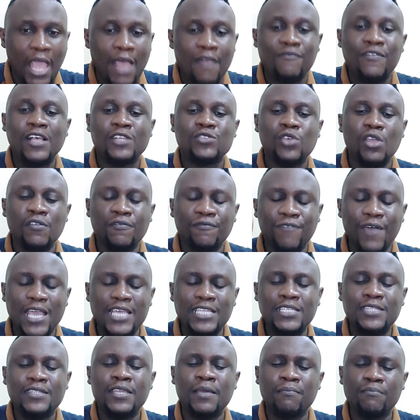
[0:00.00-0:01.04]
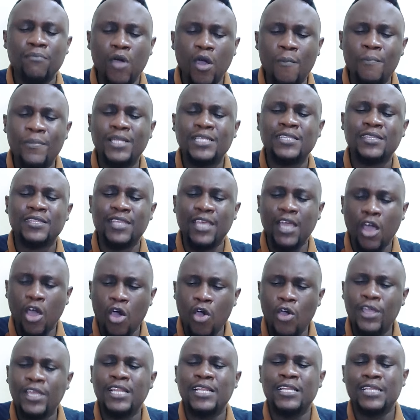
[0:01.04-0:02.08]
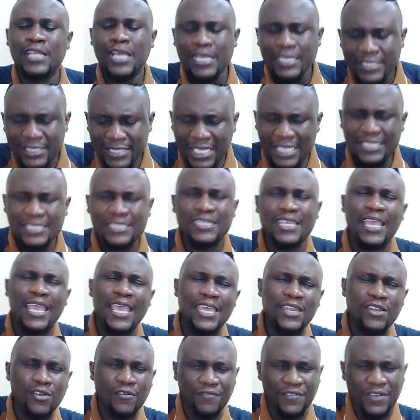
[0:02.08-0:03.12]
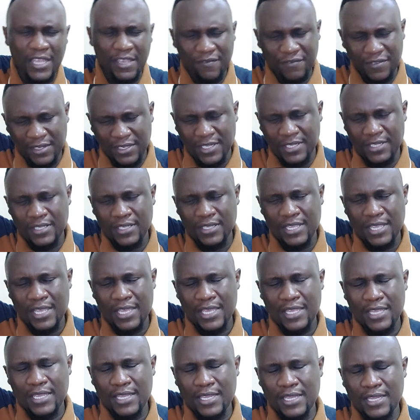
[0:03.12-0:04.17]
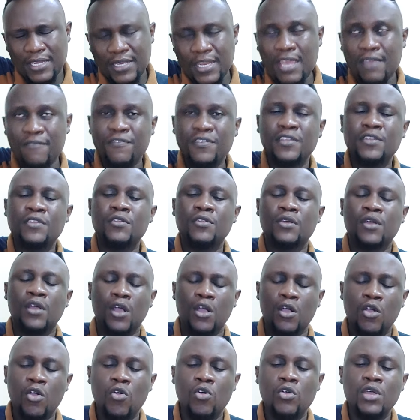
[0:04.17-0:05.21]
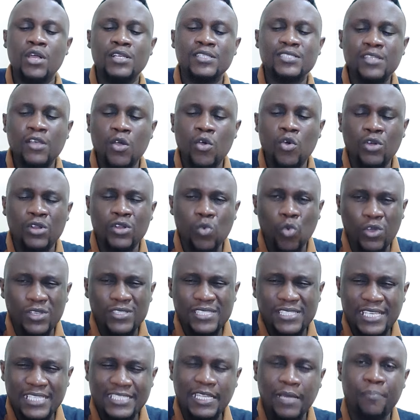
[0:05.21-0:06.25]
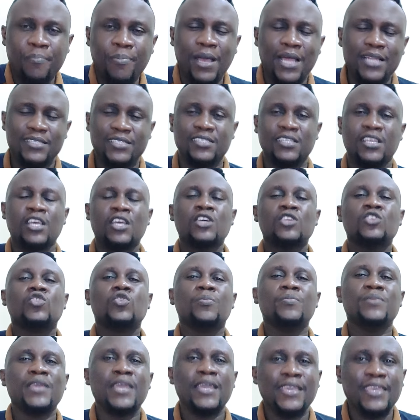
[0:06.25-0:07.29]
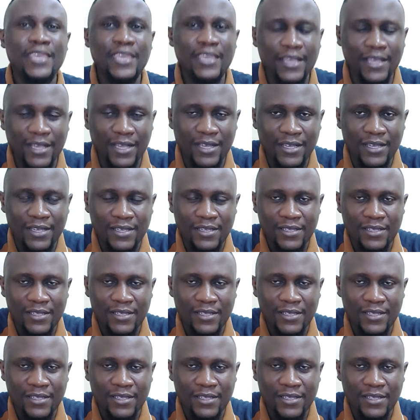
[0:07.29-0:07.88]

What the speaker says: That's why you find the moment the oil touched the head of David, God was set apart to be a king.